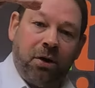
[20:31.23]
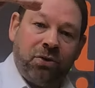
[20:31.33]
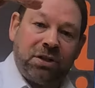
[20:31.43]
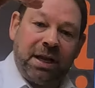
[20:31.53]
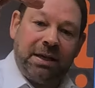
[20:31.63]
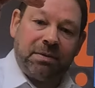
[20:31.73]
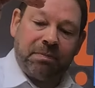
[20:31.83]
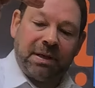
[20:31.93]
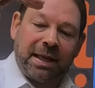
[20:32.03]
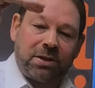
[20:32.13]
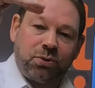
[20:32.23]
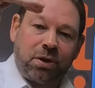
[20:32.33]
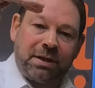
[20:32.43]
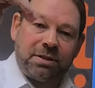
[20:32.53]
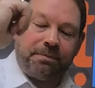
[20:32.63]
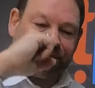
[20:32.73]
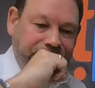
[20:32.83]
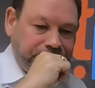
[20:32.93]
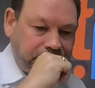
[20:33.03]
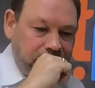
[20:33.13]
underneath Castle Donington.
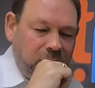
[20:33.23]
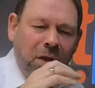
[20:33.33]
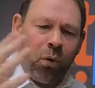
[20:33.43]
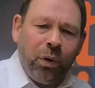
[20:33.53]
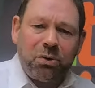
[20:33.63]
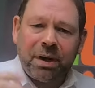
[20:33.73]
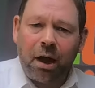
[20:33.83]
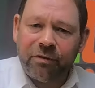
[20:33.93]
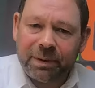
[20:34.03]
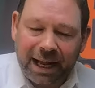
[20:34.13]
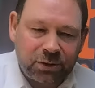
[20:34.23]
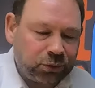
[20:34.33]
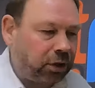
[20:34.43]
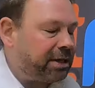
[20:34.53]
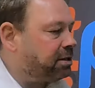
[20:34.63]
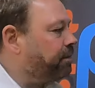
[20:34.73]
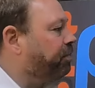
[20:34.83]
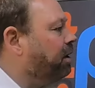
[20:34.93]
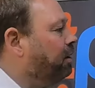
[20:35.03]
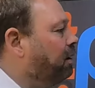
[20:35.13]
Where do we go from Castle Donington?
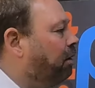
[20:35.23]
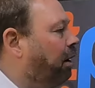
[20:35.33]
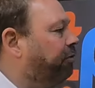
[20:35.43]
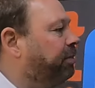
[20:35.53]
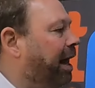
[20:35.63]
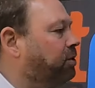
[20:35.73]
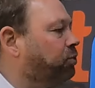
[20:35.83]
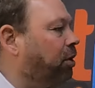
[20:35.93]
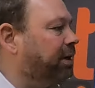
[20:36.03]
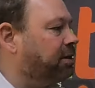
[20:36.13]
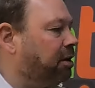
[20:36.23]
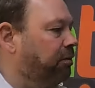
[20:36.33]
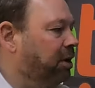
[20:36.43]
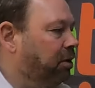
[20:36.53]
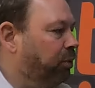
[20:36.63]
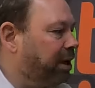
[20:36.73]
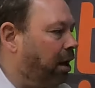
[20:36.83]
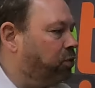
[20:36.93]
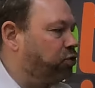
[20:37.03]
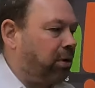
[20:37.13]
Well, from Castle Donington, we
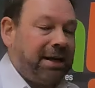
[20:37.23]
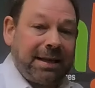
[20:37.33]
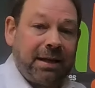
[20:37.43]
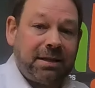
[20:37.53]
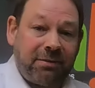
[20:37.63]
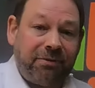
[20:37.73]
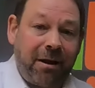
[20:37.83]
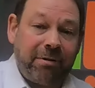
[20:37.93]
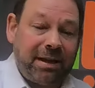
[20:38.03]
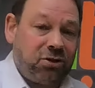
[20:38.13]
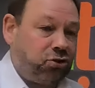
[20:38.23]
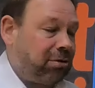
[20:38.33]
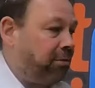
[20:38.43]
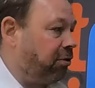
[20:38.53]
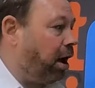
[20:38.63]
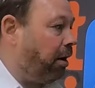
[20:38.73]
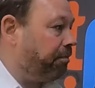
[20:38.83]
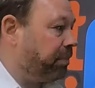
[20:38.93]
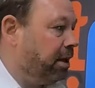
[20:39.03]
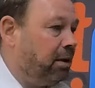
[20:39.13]
go straight down to the ferry in
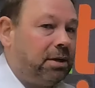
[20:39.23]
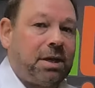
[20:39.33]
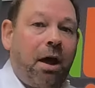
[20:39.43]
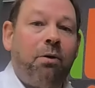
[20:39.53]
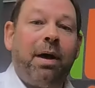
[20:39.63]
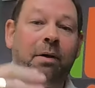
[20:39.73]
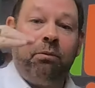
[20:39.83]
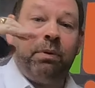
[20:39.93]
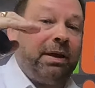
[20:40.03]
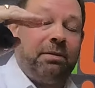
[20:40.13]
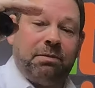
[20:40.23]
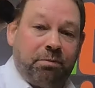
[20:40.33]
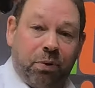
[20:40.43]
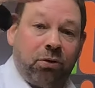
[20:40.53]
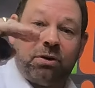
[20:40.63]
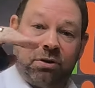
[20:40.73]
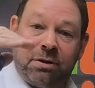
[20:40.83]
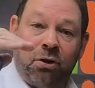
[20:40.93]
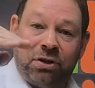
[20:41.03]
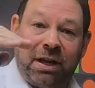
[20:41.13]
Stranraer. So we can put
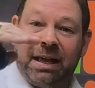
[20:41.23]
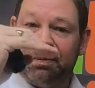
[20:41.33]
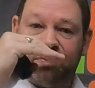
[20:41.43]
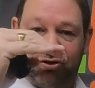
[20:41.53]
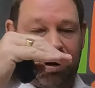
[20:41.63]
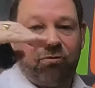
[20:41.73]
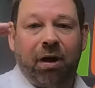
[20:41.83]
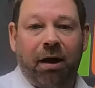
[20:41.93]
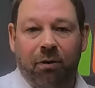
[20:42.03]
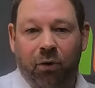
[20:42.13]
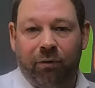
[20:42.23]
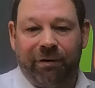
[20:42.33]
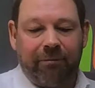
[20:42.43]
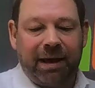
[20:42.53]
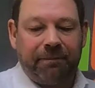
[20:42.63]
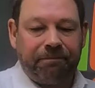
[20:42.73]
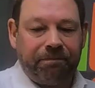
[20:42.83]
underneath Stranraer or ferry.